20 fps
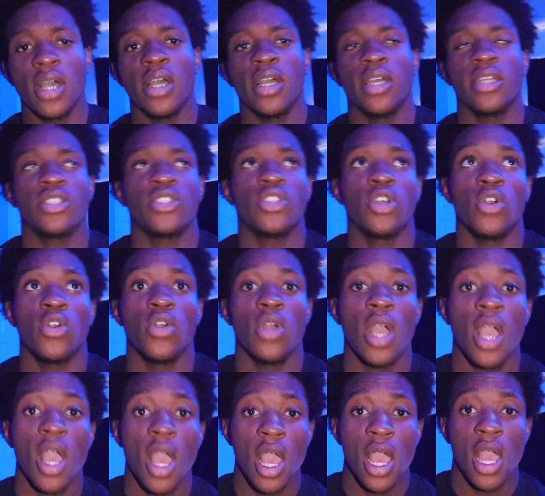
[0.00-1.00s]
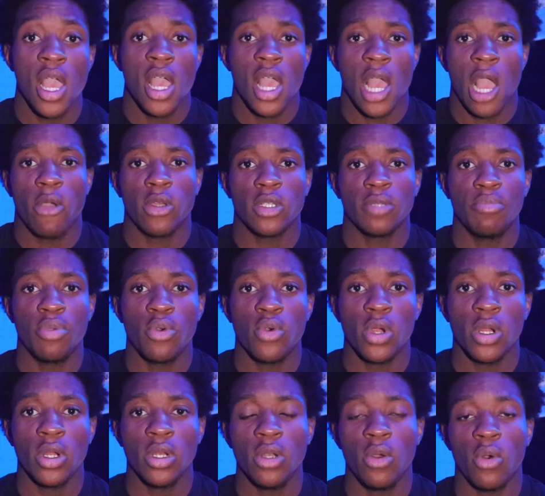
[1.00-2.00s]
So I was
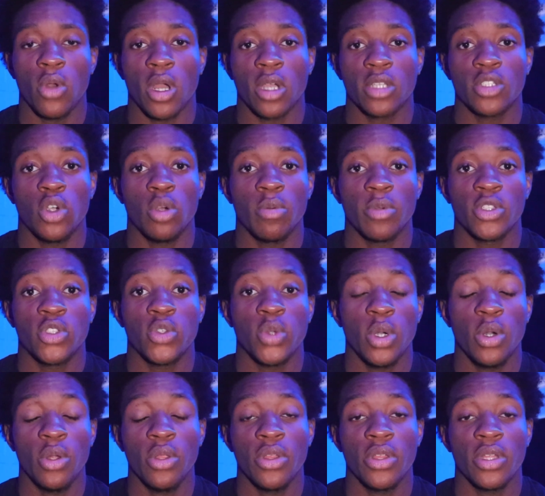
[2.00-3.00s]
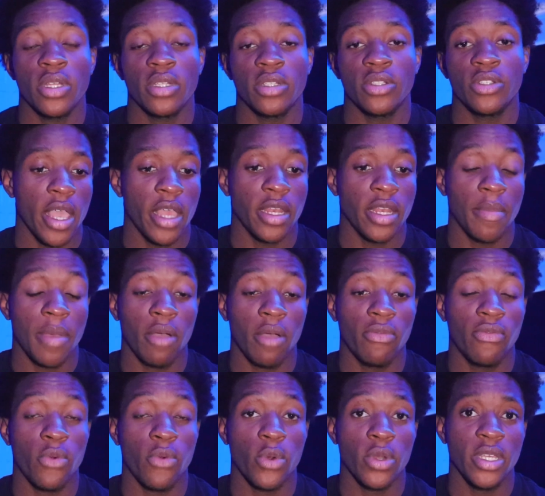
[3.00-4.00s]
born on October 12th, and about
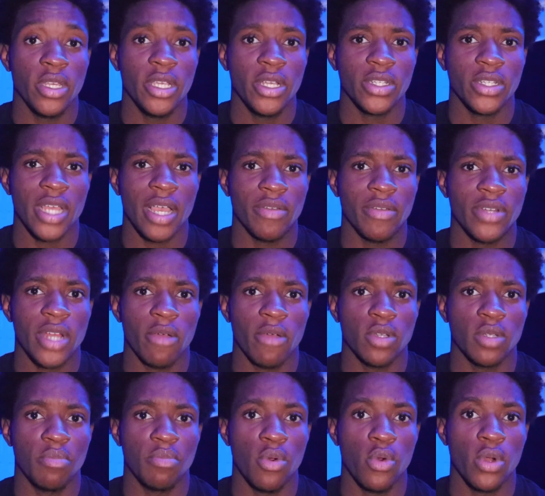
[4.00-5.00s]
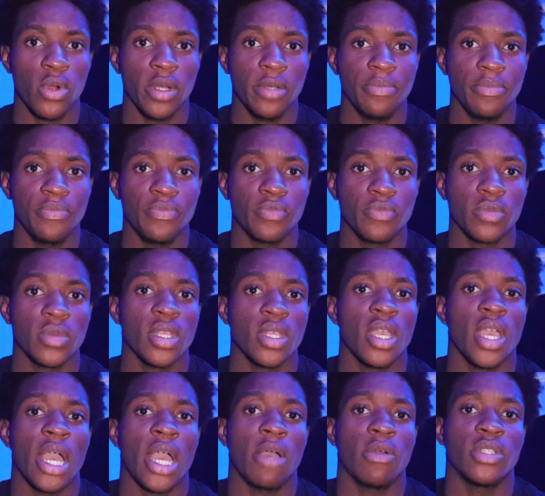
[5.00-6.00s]
4 years after I was born,
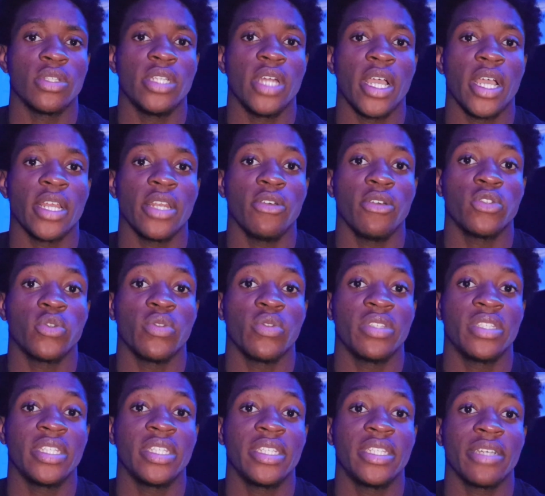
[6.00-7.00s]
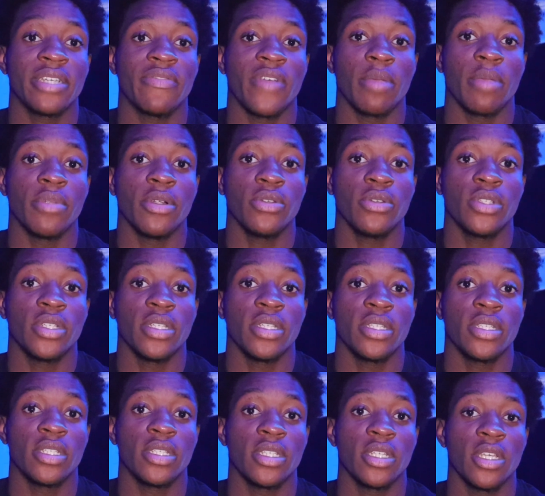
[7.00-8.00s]
I was diagnosed with cystic
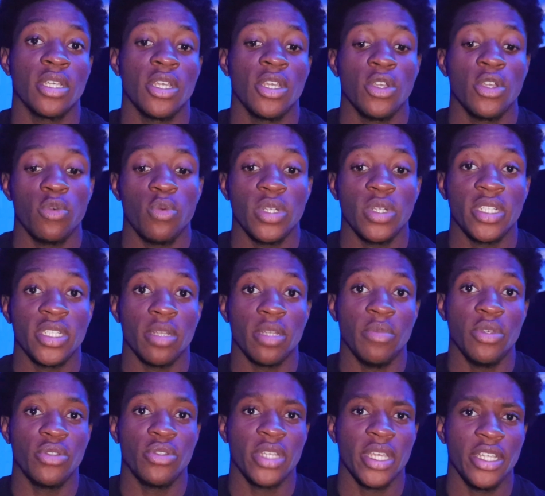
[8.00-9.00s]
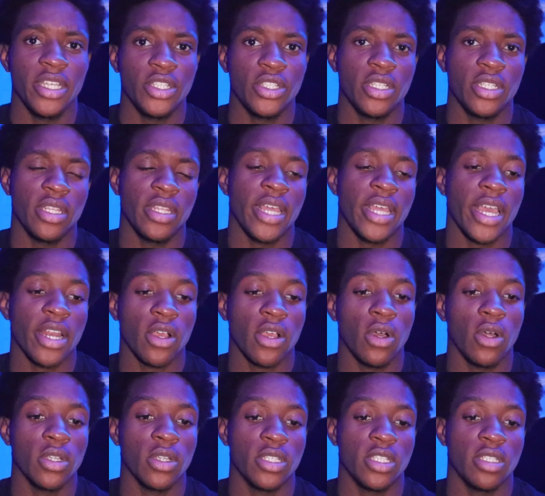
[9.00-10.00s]
fibrosis, which is a mutation that
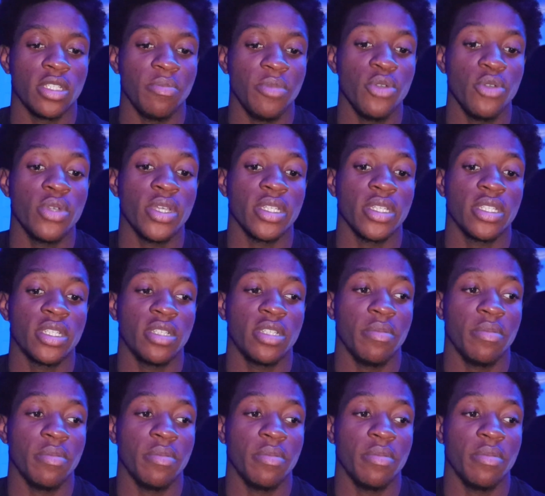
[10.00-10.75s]
causes mucus to